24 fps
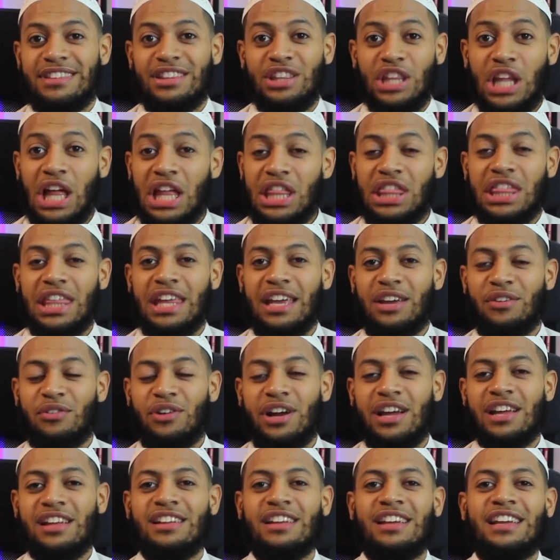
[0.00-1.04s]
nothing,
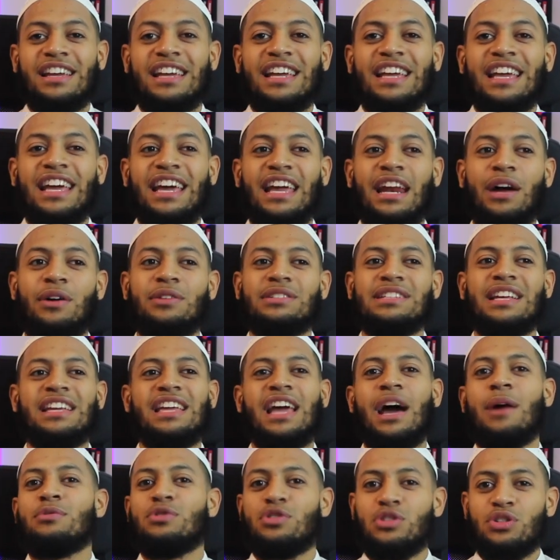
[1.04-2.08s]
right? And I was like,
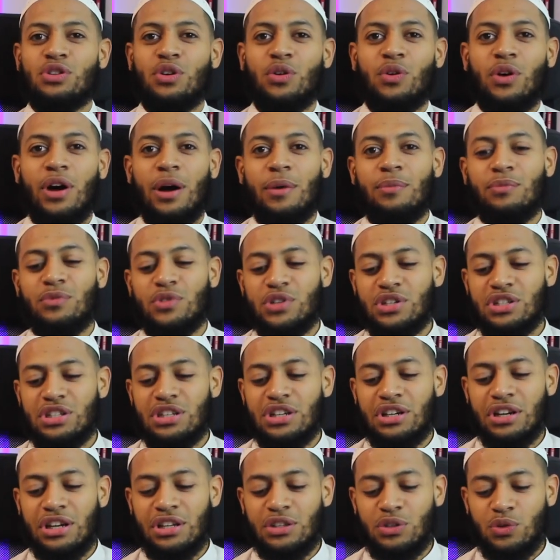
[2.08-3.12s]
yeah, I'm just
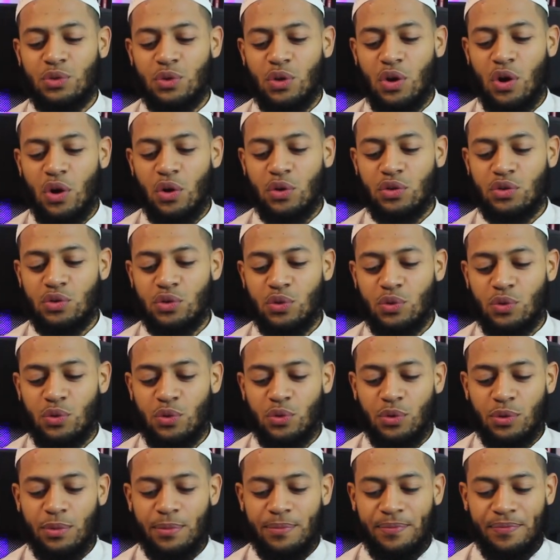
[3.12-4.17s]
going to go
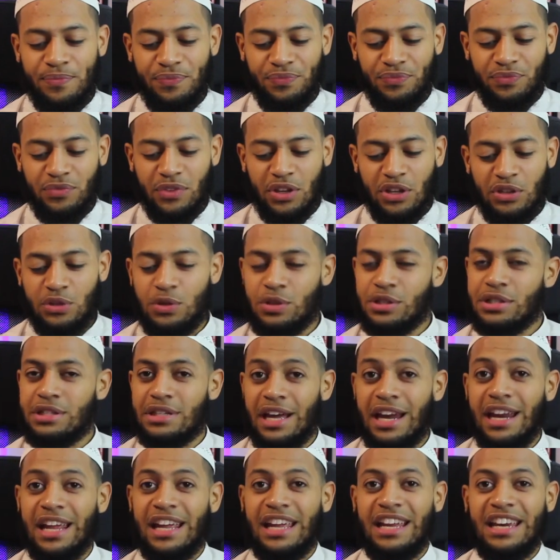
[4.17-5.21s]
to
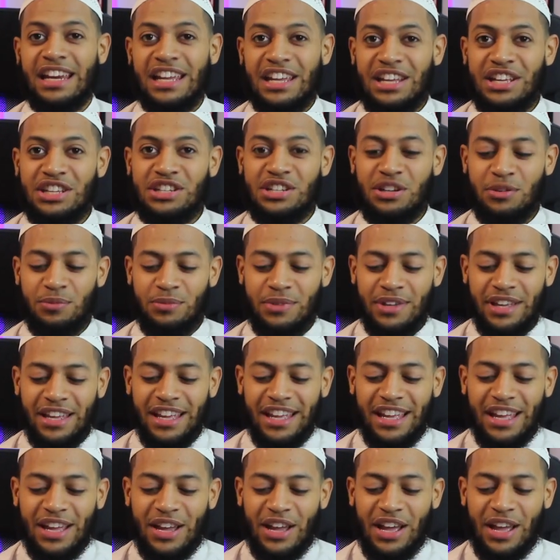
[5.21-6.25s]
study in Egypt.
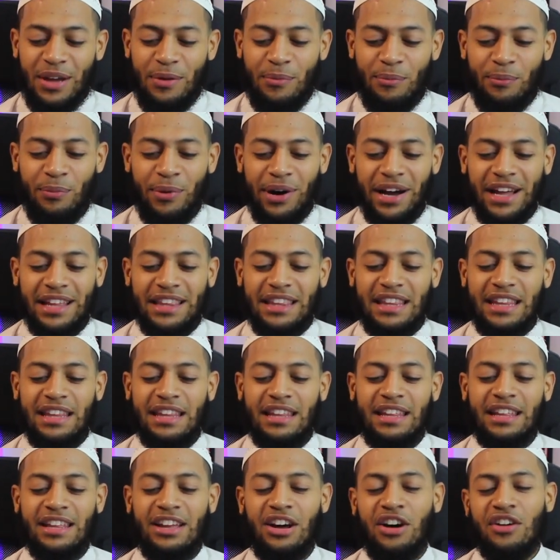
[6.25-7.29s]
But
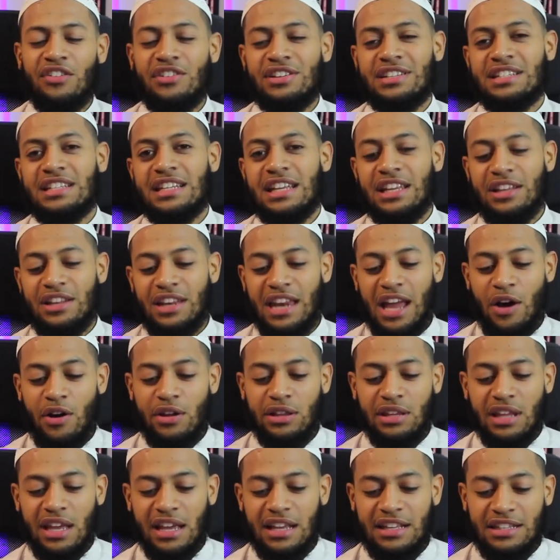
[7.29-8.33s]
obviously
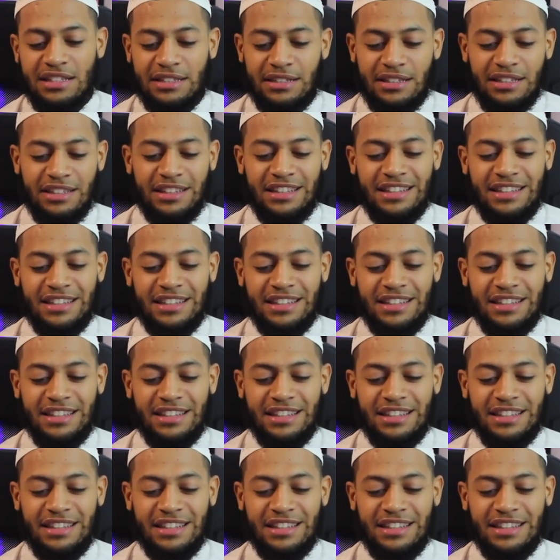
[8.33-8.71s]
nowadays